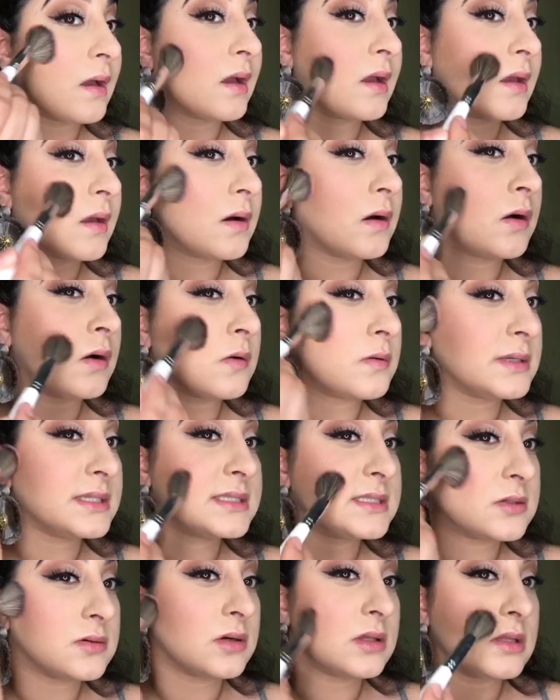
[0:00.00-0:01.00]
I
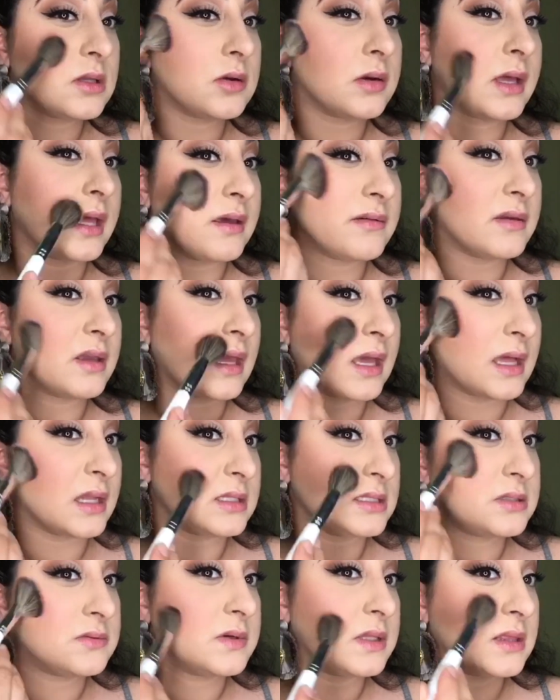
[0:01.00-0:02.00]
always go a little
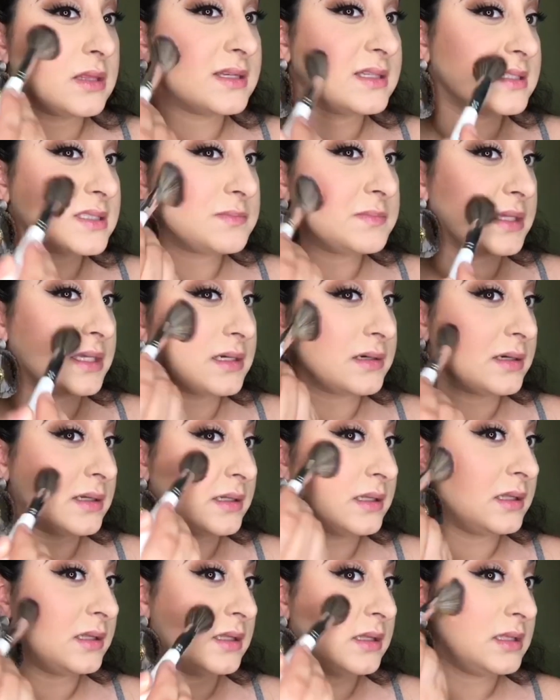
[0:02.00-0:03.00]
heavy-handed with this
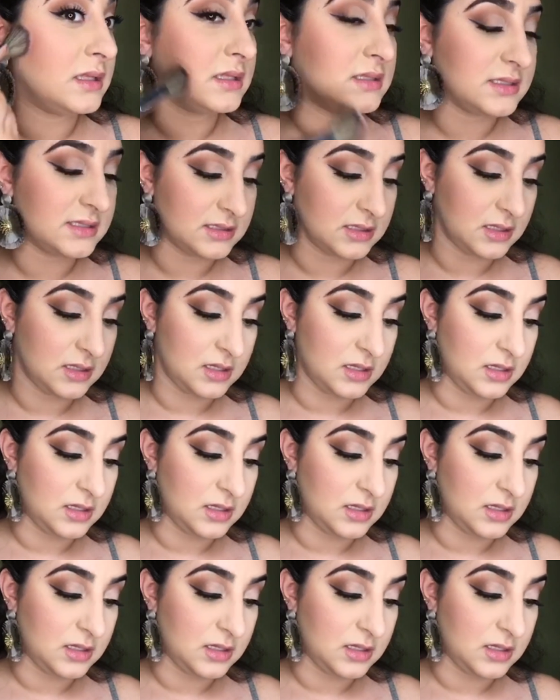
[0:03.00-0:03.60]
because